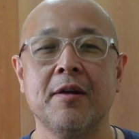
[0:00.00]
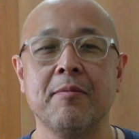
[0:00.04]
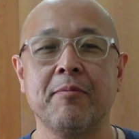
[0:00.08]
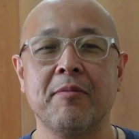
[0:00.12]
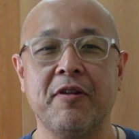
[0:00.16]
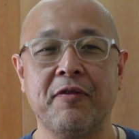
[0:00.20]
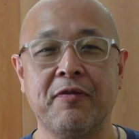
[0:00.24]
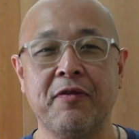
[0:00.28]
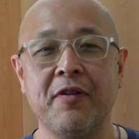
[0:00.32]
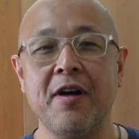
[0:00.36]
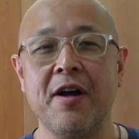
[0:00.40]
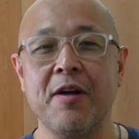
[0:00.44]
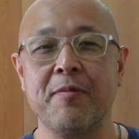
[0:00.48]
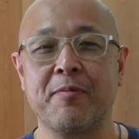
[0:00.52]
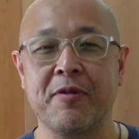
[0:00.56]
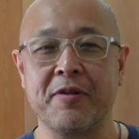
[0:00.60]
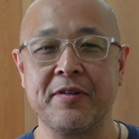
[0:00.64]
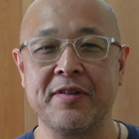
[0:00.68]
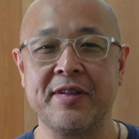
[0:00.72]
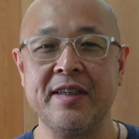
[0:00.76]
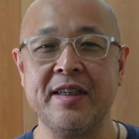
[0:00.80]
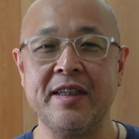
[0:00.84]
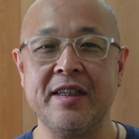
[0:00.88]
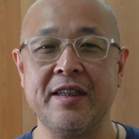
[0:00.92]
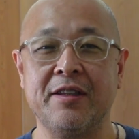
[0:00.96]
Before I
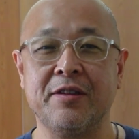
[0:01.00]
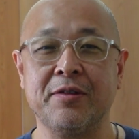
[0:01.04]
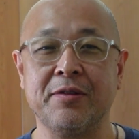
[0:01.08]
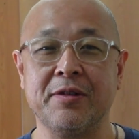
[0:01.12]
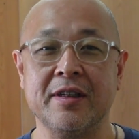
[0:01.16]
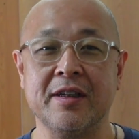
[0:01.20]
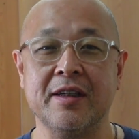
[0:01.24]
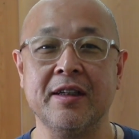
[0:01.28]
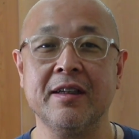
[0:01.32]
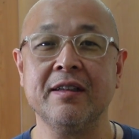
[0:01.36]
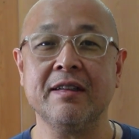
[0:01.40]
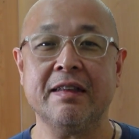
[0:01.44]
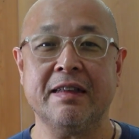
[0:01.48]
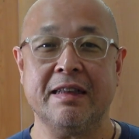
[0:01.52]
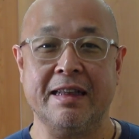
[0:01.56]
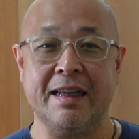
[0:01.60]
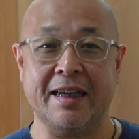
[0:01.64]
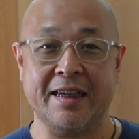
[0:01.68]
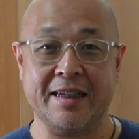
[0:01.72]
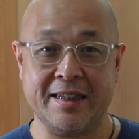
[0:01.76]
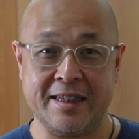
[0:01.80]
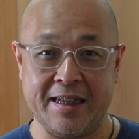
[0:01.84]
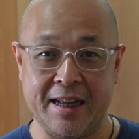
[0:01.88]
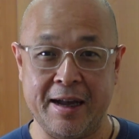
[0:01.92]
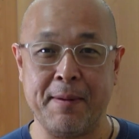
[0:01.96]
proceed to the
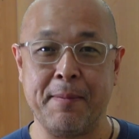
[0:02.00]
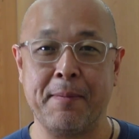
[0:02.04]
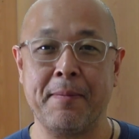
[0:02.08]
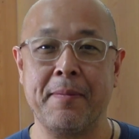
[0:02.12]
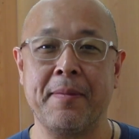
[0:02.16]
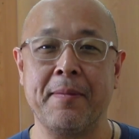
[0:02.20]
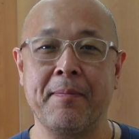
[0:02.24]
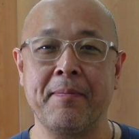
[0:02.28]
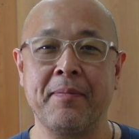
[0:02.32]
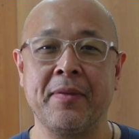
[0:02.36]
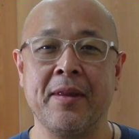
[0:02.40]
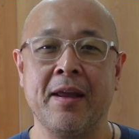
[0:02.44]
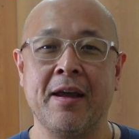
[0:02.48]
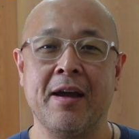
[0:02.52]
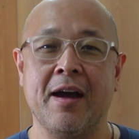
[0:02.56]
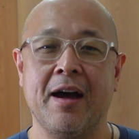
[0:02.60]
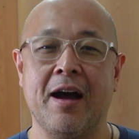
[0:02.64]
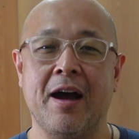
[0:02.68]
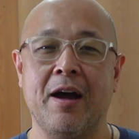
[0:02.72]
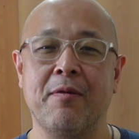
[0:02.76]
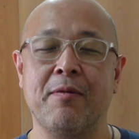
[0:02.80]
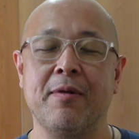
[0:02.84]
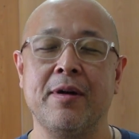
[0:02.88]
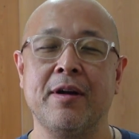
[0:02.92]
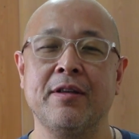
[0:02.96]
next step,
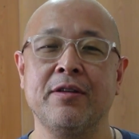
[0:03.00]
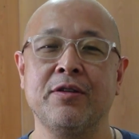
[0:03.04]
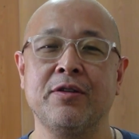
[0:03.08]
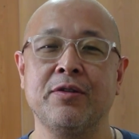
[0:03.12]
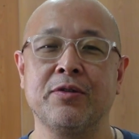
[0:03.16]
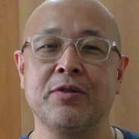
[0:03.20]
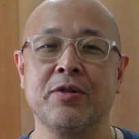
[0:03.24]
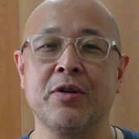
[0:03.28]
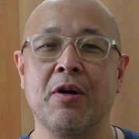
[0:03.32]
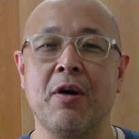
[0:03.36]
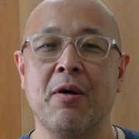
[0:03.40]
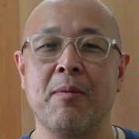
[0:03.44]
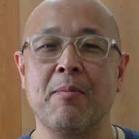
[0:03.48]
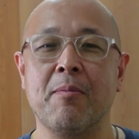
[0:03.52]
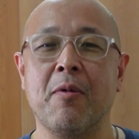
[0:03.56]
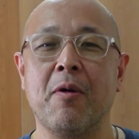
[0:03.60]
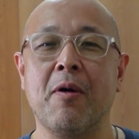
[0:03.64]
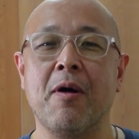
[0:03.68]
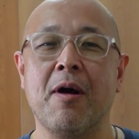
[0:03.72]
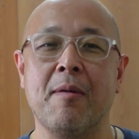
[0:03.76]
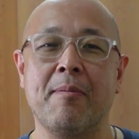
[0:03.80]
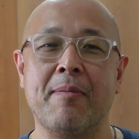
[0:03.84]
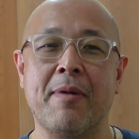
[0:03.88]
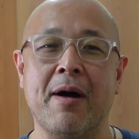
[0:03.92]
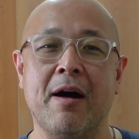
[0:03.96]
I want to talk
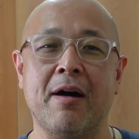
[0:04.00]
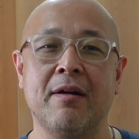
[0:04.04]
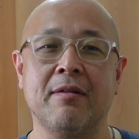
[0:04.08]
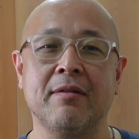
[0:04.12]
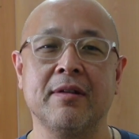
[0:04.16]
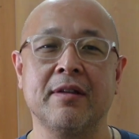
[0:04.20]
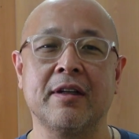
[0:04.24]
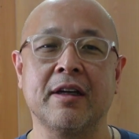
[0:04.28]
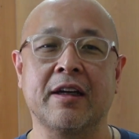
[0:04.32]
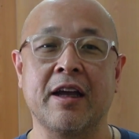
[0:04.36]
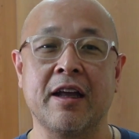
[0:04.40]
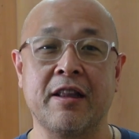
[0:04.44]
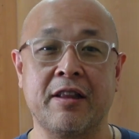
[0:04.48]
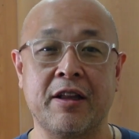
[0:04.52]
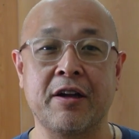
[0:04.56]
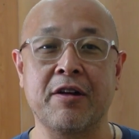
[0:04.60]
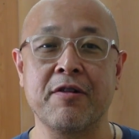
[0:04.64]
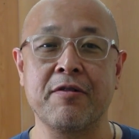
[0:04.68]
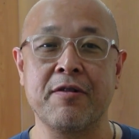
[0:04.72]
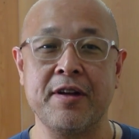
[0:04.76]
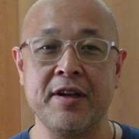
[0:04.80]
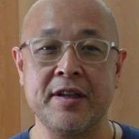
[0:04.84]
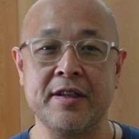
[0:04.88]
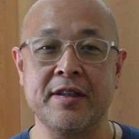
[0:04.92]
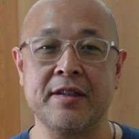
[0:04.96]
more about the
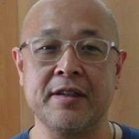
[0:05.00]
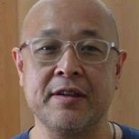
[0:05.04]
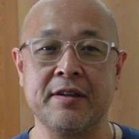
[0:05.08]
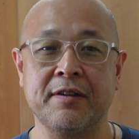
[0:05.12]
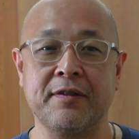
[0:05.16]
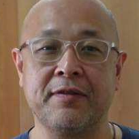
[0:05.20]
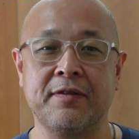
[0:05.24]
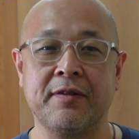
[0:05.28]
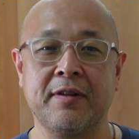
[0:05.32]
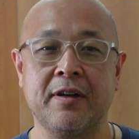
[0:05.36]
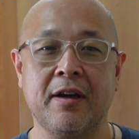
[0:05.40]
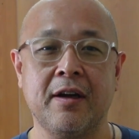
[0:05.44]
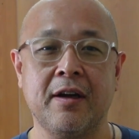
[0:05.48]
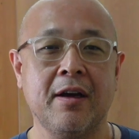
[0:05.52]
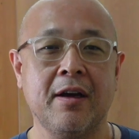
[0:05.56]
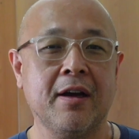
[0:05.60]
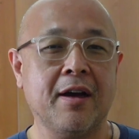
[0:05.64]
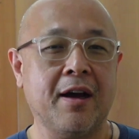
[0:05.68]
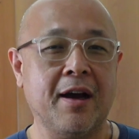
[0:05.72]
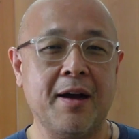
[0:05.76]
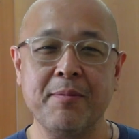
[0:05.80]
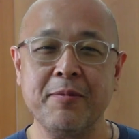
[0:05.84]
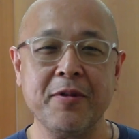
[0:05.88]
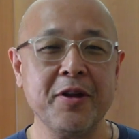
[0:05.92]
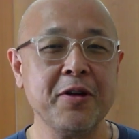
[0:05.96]
category itself.
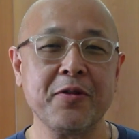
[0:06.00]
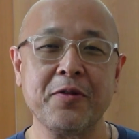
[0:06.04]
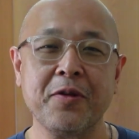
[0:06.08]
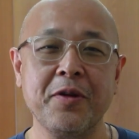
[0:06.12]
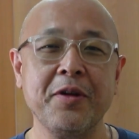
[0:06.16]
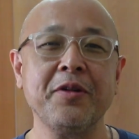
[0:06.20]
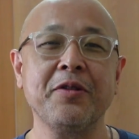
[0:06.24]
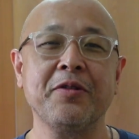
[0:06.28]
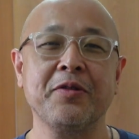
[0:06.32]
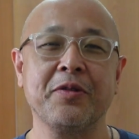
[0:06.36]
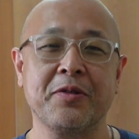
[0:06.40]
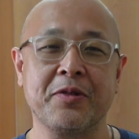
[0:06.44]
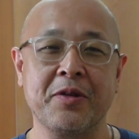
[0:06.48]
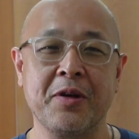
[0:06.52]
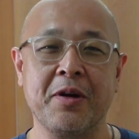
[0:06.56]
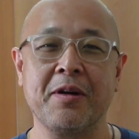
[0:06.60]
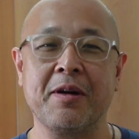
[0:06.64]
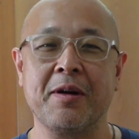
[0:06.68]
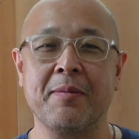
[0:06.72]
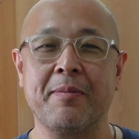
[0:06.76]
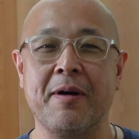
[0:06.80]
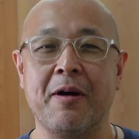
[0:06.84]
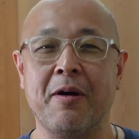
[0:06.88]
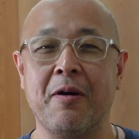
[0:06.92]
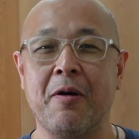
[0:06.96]
I'm not going to talk
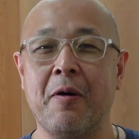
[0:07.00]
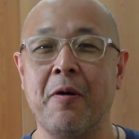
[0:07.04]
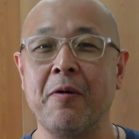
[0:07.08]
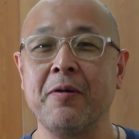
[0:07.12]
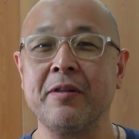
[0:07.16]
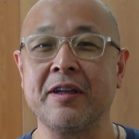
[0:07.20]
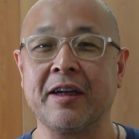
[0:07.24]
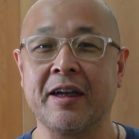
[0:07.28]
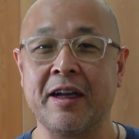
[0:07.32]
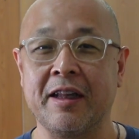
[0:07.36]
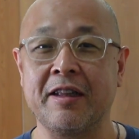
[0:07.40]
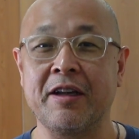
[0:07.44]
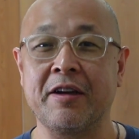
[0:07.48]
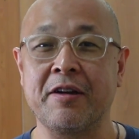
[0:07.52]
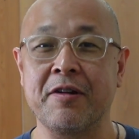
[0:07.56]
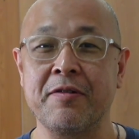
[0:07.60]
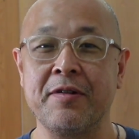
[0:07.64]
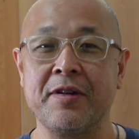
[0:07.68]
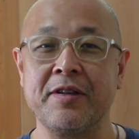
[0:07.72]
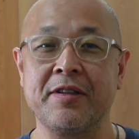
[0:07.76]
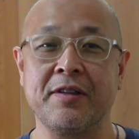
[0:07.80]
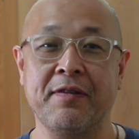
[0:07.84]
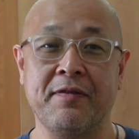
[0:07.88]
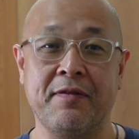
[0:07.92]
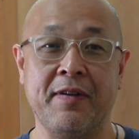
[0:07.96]
about all the
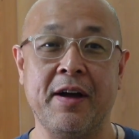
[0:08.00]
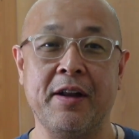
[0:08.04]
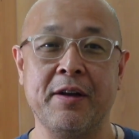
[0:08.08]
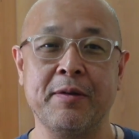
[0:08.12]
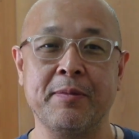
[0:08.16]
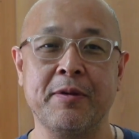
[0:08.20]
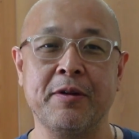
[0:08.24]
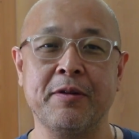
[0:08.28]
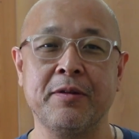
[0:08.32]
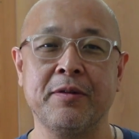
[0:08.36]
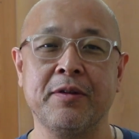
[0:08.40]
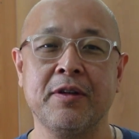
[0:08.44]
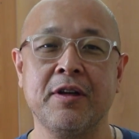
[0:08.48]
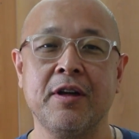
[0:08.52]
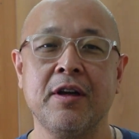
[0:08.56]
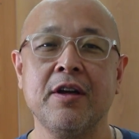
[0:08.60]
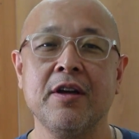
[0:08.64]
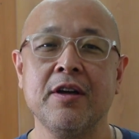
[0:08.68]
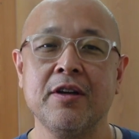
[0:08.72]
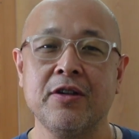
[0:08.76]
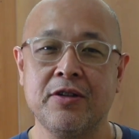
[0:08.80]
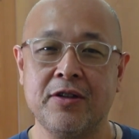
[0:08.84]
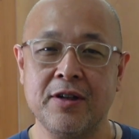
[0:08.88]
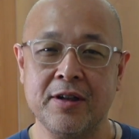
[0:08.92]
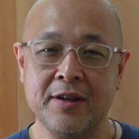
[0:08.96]
categories available,
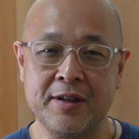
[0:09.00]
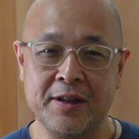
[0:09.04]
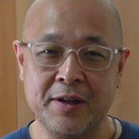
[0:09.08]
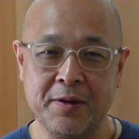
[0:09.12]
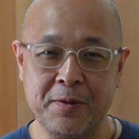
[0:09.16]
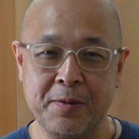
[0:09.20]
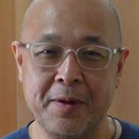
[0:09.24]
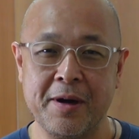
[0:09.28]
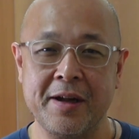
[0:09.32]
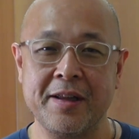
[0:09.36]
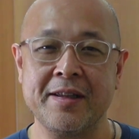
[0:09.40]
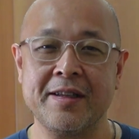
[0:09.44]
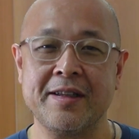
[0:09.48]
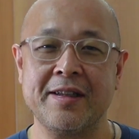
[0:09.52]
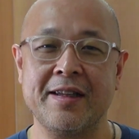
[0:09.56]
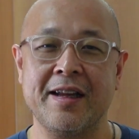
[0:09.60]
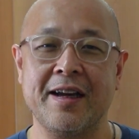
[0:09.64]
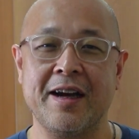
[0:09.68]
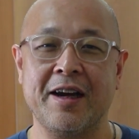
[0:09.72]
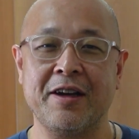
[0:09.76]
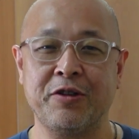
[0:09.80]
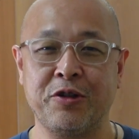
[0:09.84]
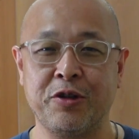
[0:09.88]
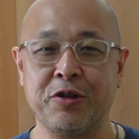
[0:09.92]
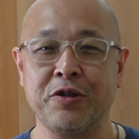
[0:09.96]
just the ones
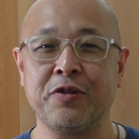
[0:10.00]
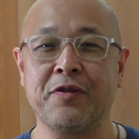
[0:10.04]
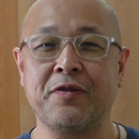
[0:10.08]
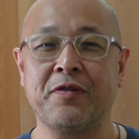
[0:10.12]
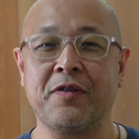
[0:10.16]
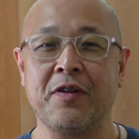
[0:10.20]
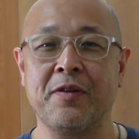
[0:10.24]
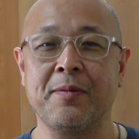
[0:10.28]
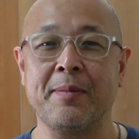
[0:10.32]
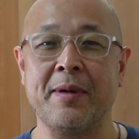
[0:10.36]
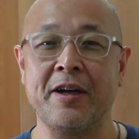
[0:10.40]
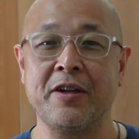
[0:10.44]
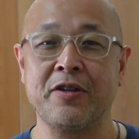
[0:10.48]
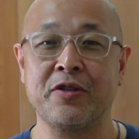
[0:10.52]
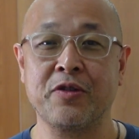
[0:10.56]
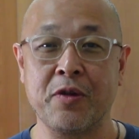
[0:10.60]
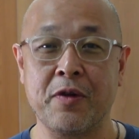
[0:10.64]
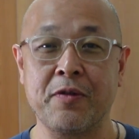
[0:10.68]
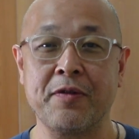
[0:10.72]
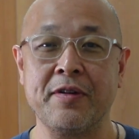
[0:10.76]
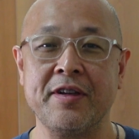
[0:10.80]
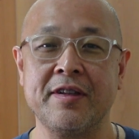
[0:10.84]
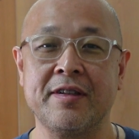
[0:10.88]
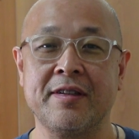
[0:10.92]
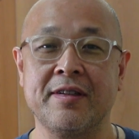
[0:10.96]
that I chose for my
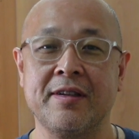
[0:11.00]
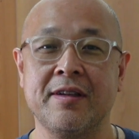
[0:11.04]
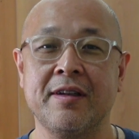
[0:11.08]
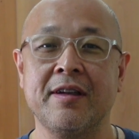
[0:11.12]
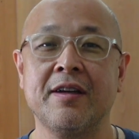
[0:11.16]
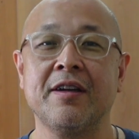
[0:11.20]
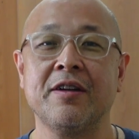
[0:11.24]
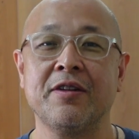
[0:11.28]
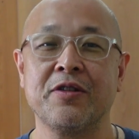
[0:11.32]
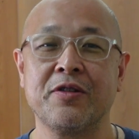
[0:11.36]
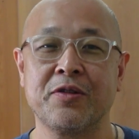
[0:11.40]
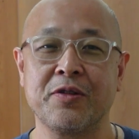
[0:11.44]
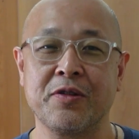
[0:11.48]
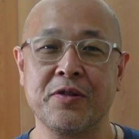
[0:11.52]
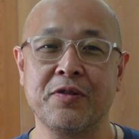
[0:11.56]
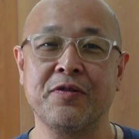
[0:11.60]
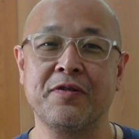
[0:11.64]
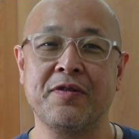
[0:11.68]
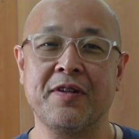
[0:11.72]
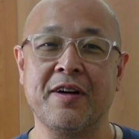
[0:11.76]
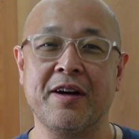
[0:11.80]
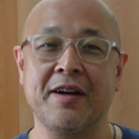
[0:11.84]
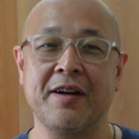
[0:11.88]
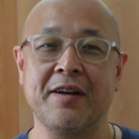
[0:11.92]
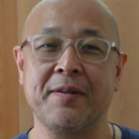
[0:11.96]
stories so
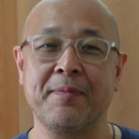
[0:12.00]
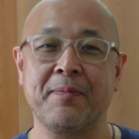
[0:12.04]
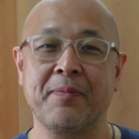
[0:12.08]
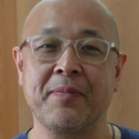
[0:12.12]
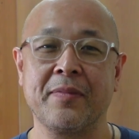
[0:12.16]
far.